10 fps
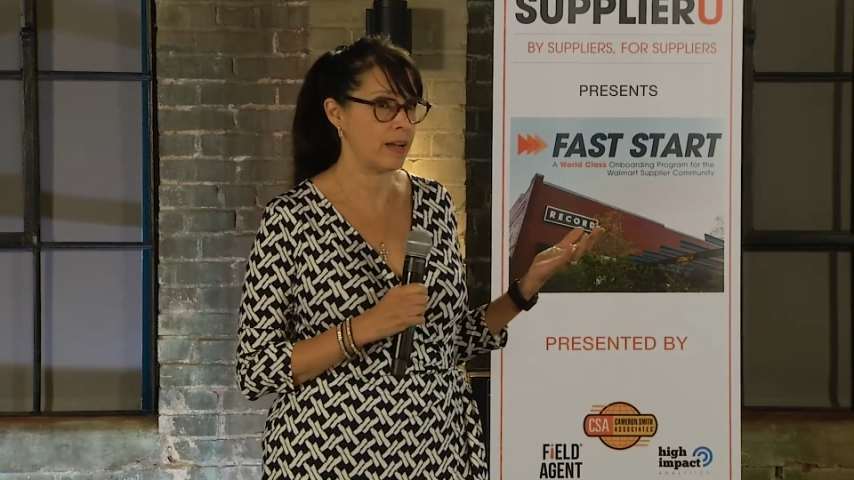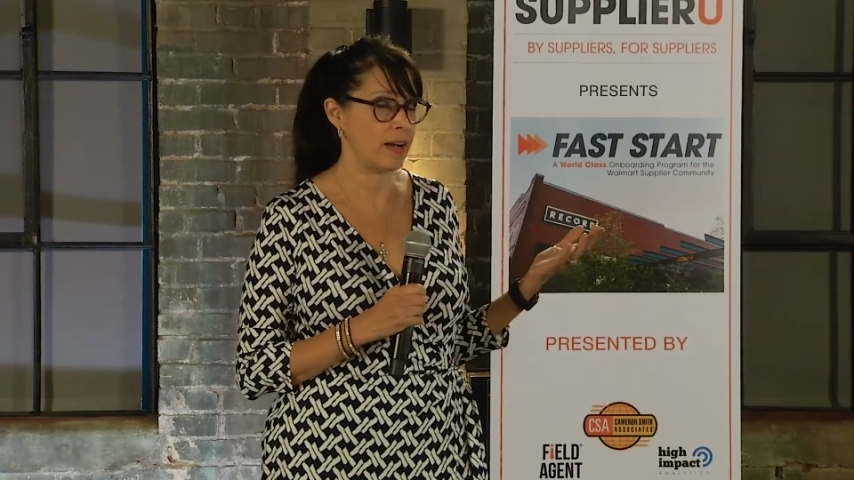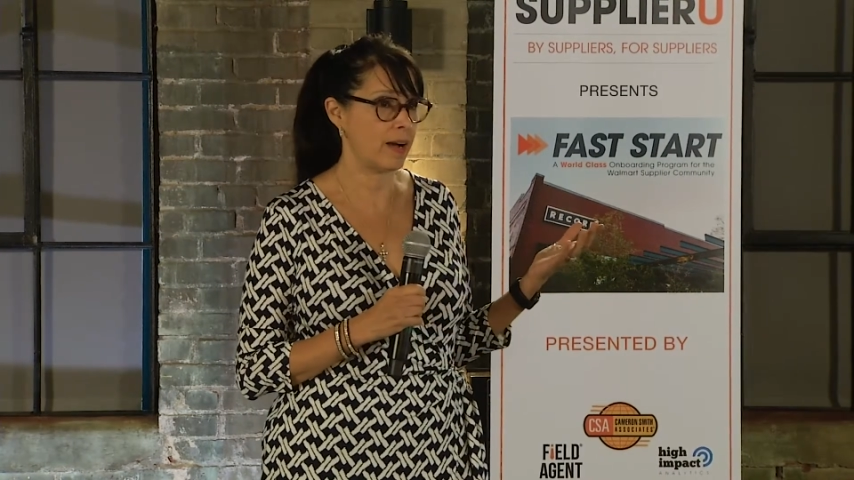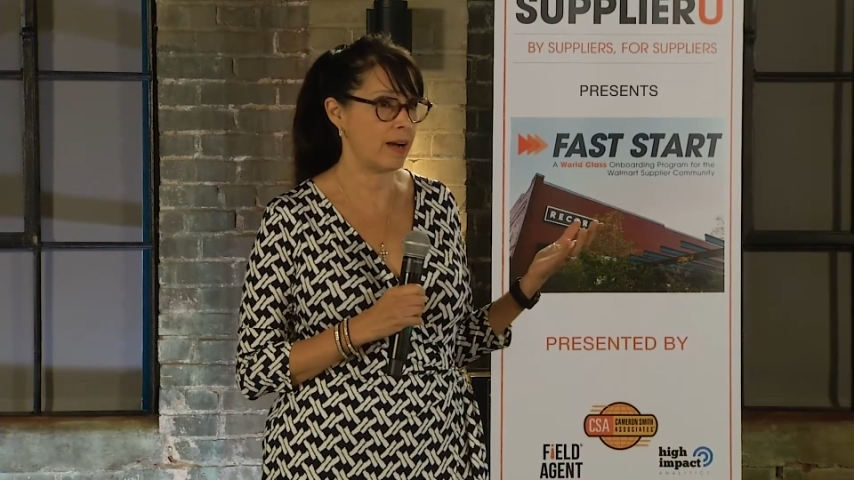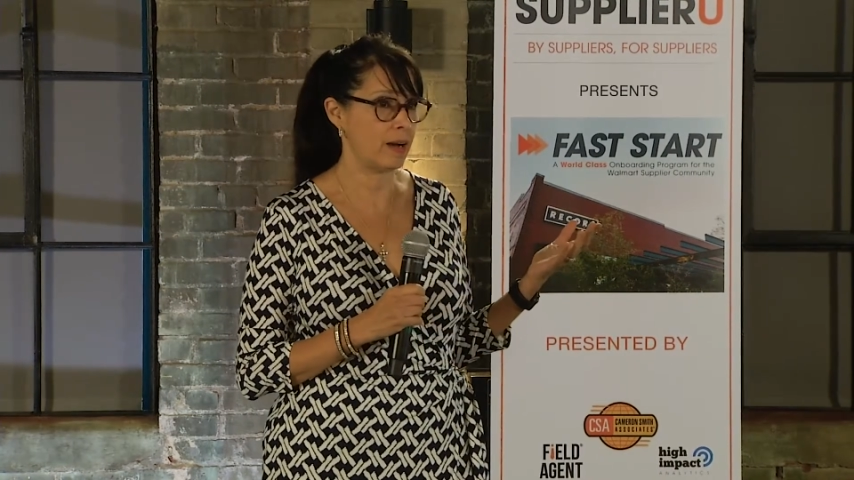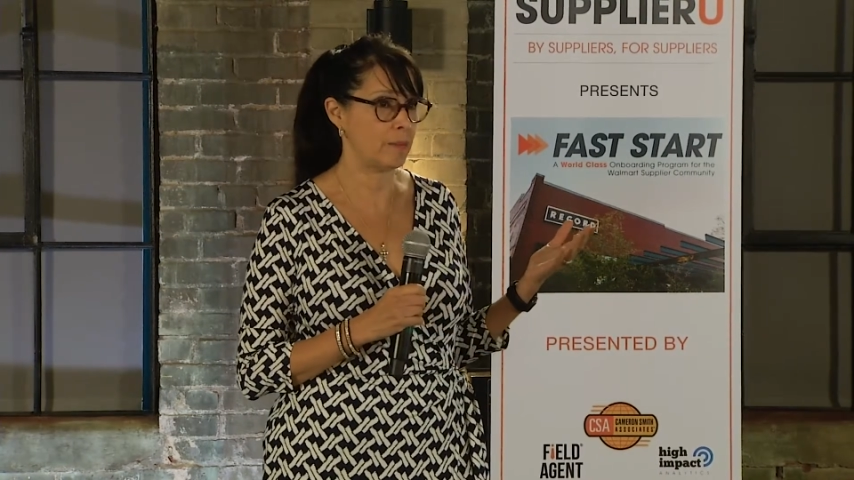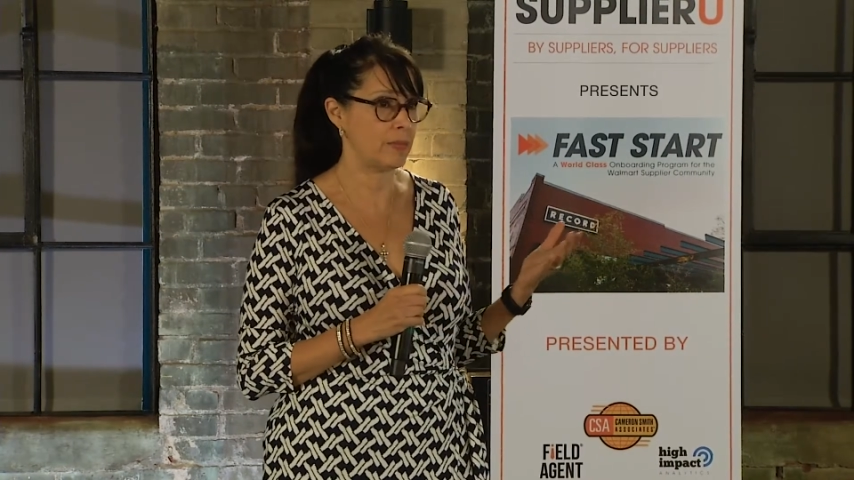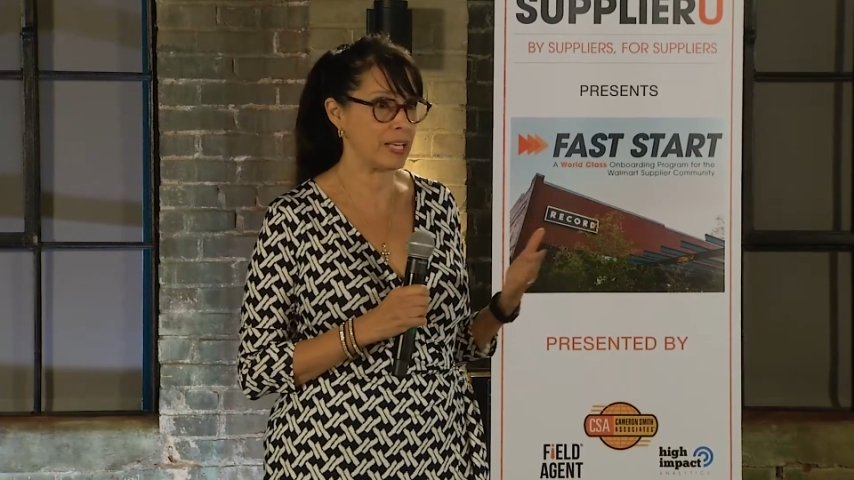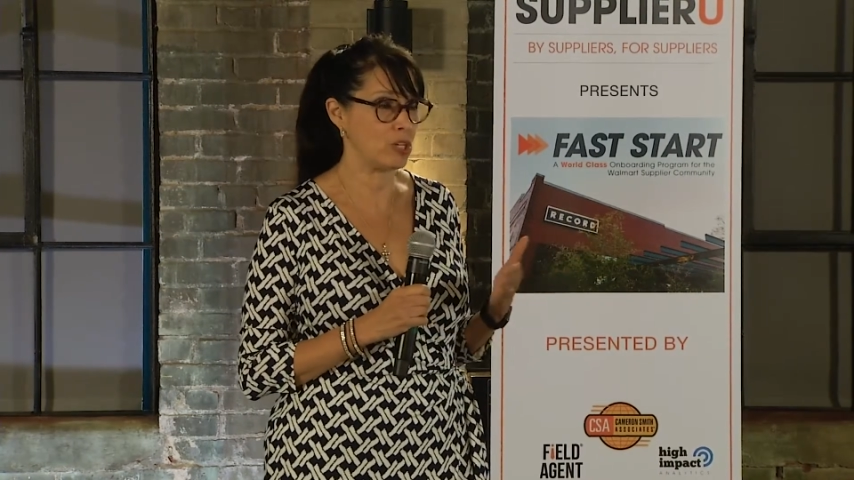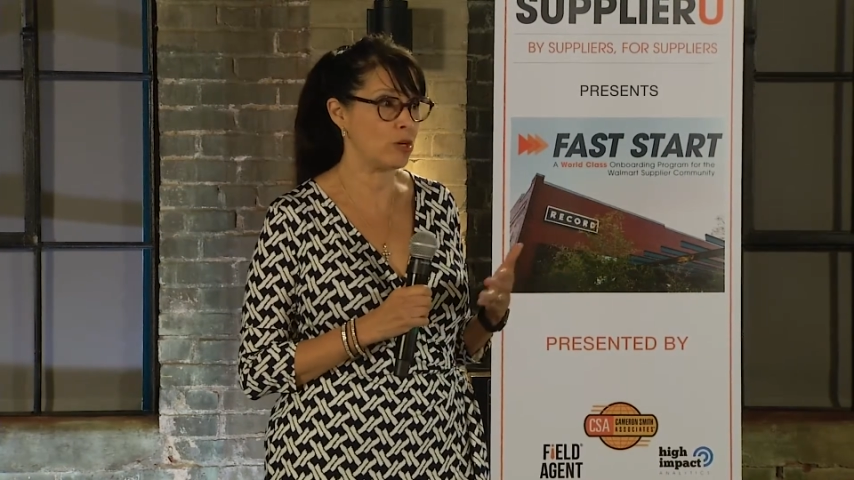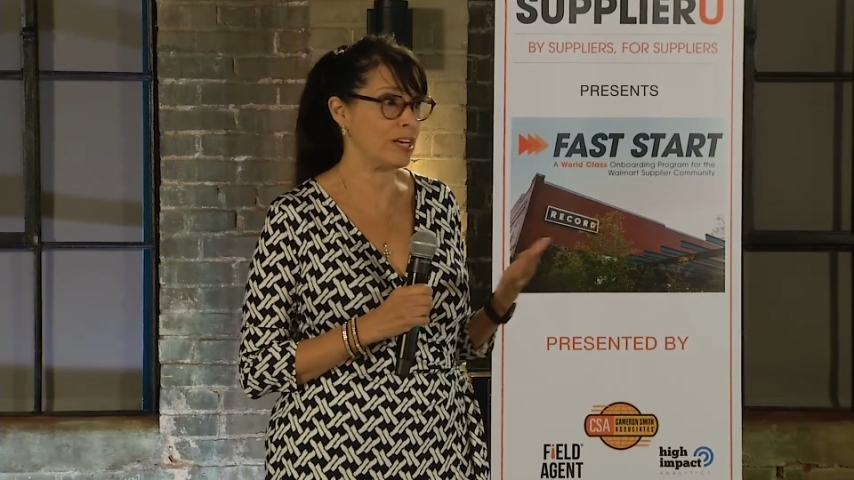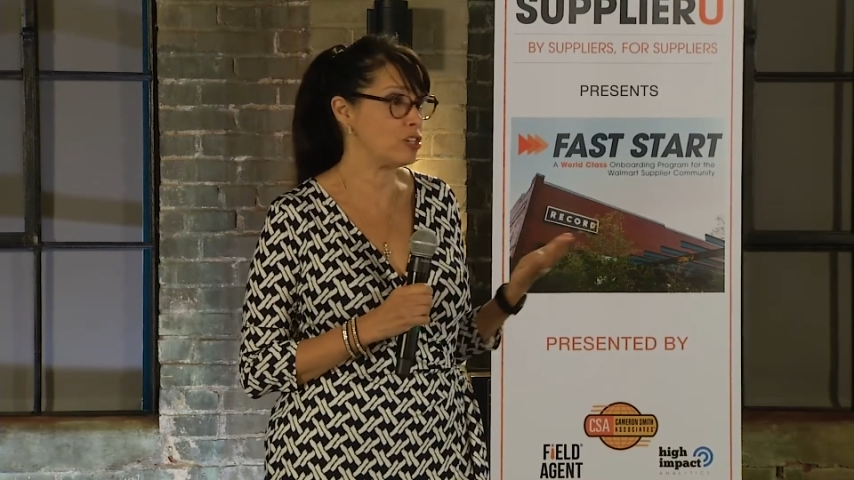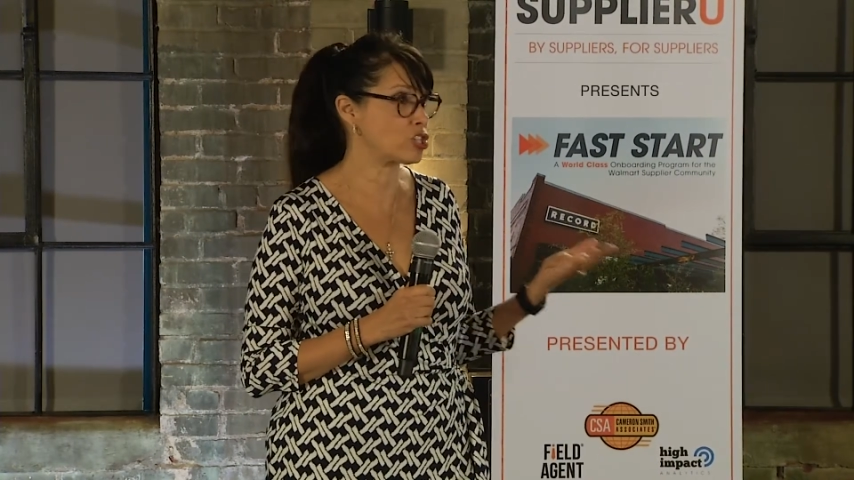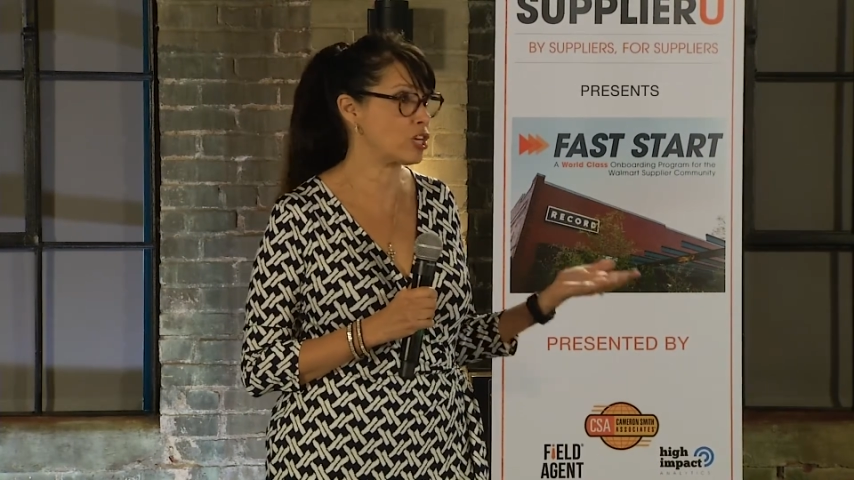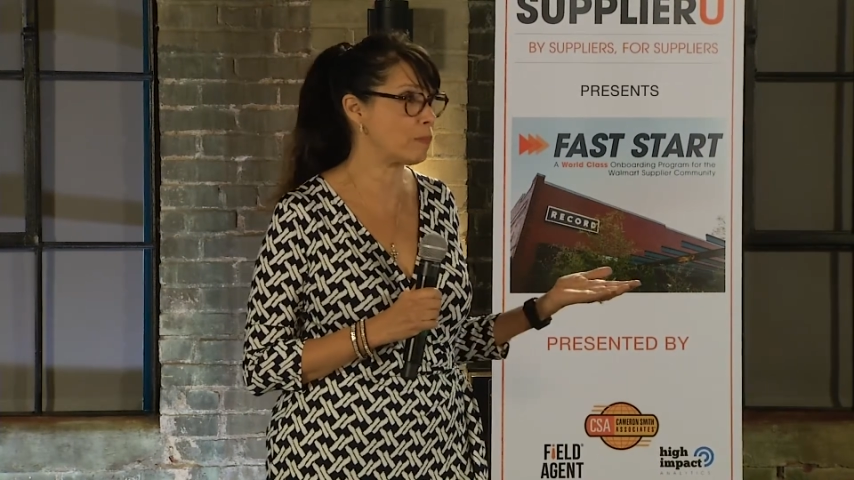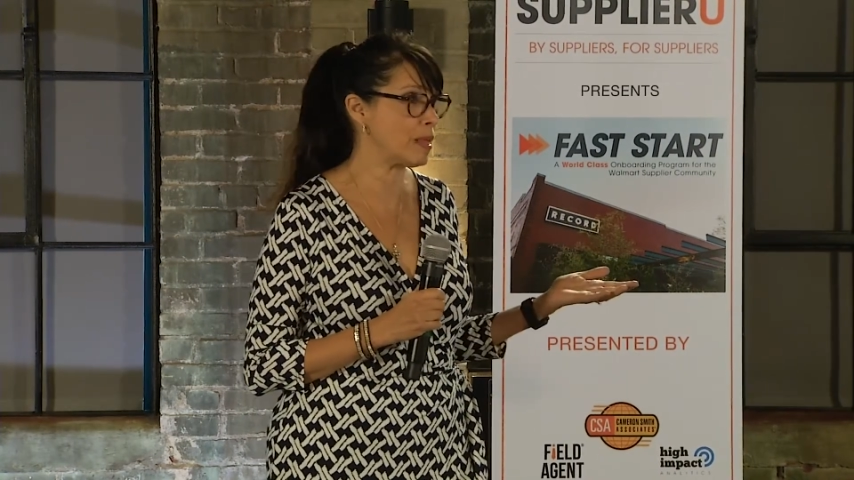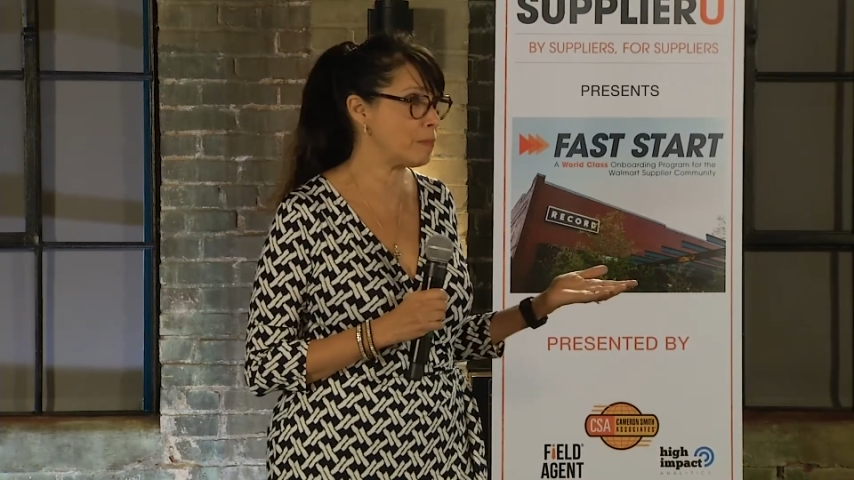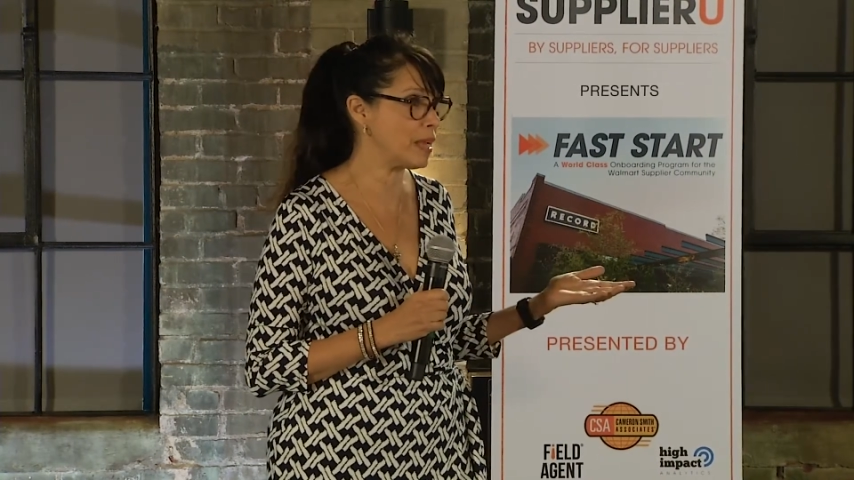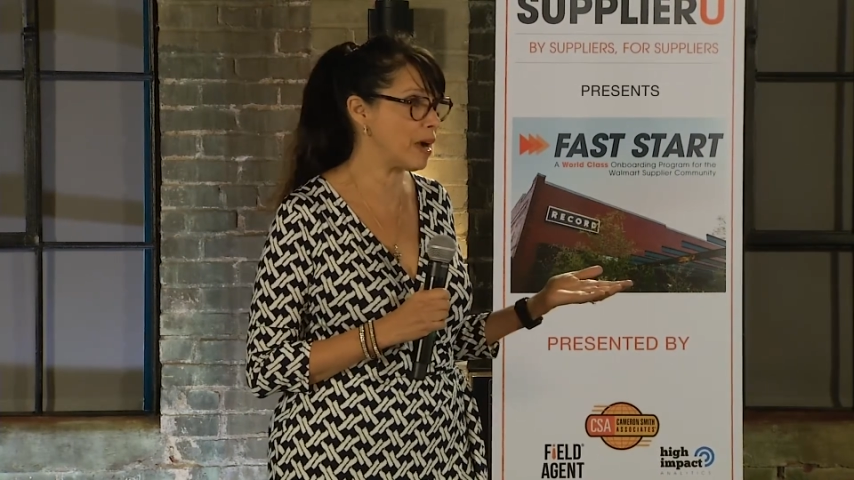that you didn't ship them the